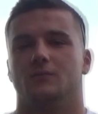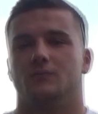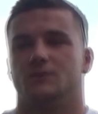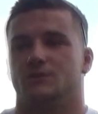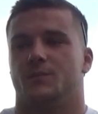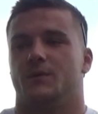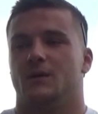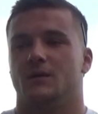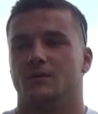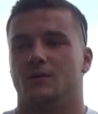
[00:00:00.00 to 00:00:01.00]
just
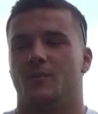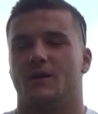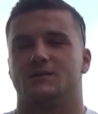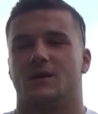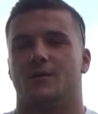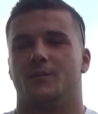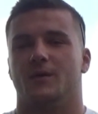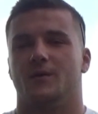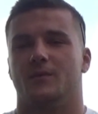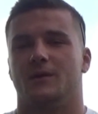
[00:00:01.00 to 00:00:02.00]
being the best I can
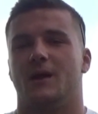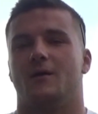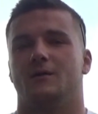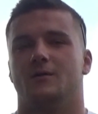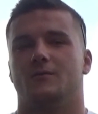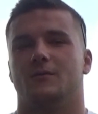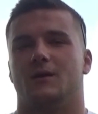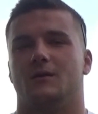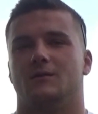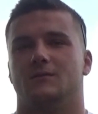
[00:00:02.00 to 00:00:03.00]
be. But now I know
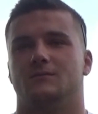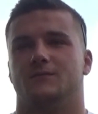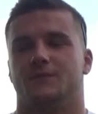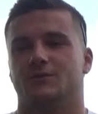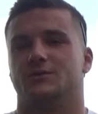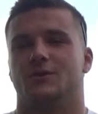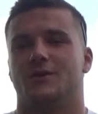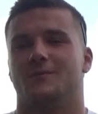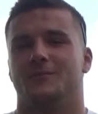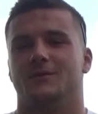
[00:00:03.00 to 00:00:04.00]
that for
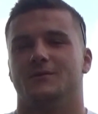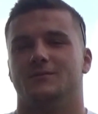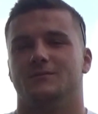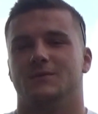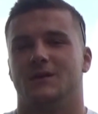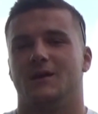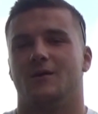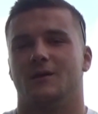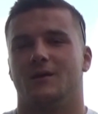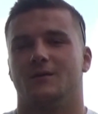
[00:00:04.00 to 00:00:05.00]
sure I'm going to get
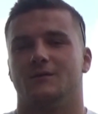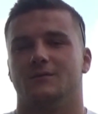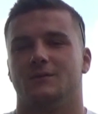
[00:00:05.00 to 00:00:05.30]
out here and